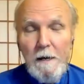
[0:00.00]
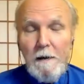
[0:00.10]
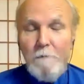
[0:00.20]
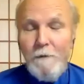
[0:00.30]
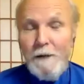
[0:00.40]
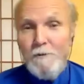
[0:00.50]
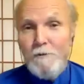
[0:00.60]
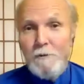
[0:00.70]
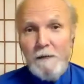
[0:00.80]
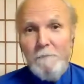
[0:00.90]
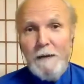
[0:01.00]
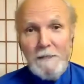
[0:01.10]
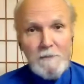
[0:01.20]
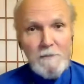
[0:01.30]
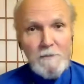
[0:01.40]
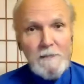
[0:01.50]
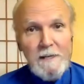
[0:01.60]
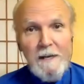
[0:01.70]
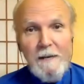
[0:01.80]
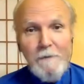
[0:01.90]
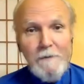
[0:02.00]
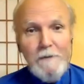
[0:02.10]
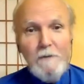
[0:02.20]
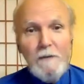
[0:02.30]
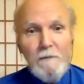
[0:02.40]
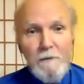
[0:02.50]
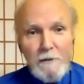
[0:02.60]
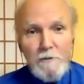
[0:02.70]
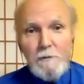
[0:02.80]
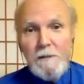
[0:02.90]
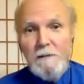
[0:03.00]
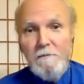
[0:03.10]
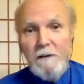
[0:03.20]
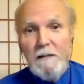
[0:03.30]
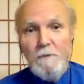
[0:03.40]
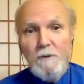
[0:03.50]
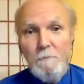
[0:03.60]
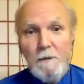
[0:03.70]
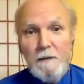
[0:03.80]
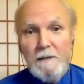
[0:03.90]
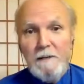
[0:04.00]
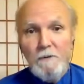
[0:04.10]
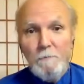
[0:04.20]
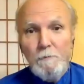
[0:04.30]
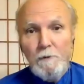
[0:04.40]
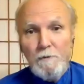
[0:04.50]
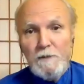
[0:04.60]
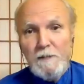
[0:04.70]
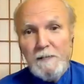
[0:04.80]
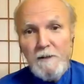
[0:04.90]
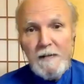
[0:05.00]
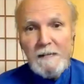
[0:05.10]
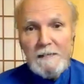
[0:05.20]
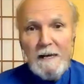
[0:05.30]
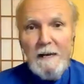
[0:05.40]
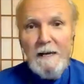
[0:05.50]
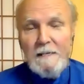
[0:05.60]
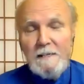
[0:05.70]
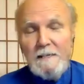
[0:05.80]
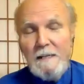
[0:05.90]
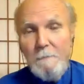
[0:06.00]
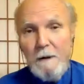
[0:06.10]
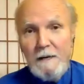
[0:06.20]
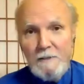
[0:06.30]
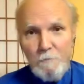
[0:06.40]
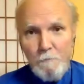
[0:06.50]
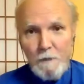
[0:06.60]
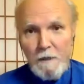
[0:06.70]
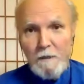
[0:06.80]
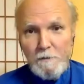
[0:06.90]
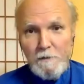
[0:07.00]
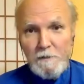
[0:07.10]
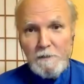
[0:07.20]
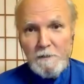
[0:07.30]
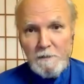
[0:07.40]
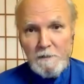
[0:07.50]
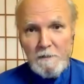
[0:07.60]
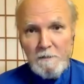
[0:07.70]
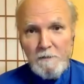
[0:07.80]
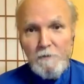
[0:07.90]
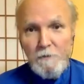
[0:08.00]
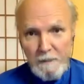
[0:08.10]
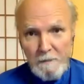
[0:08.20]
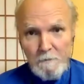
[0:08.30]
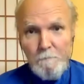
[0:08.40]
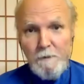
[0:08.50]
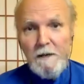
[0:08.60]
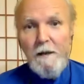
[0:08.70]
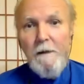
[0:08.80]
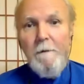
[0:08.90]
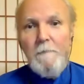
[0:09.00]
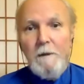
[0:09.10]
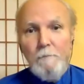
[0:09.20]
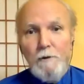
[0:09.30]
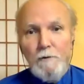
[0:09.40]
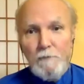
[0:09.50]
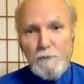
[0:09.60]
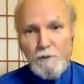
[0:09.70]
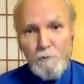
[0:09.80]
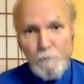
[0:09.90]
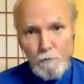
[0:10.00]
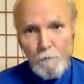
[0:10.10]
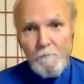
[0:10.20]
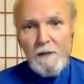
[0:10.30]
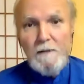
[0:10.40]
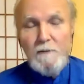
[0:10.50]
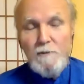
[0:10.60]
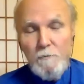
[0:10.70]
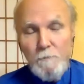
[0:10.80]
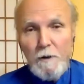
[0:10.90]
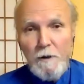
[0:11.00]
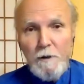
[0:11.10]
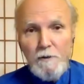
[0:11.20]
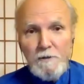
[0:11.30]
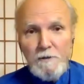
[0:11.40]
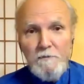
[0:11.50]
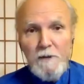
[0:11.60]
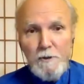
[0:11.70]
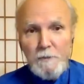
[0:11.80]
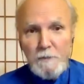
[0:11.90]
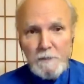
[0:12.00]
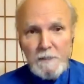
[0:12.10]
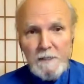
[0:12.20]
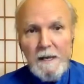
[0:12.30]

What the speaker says: eventually, Master said, even you can eventually develop the ability to produce not these semi-superconsciousness dreams, but produce true superconscious visions